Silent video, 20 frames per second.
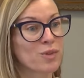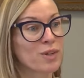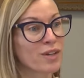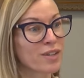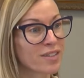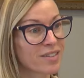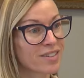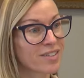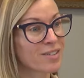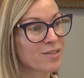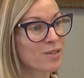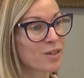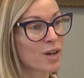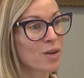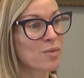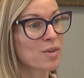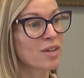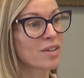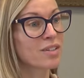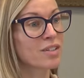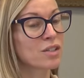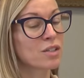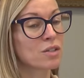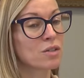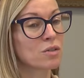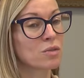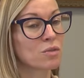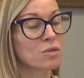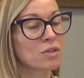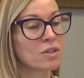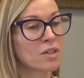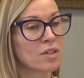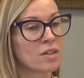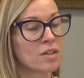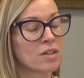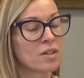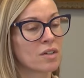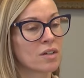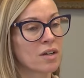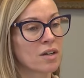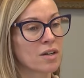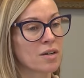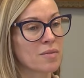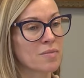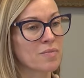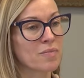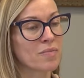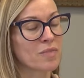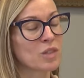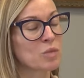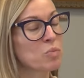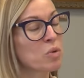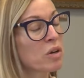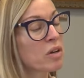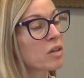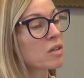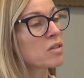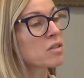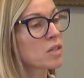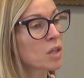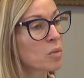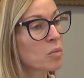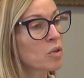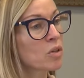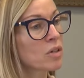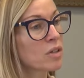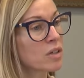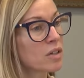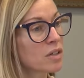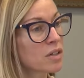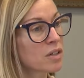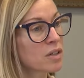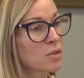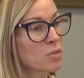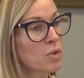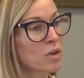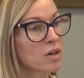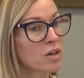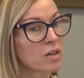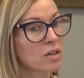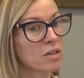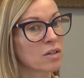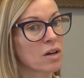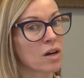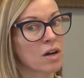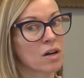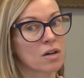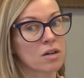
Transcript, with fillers: We, coming into spring and summer here, where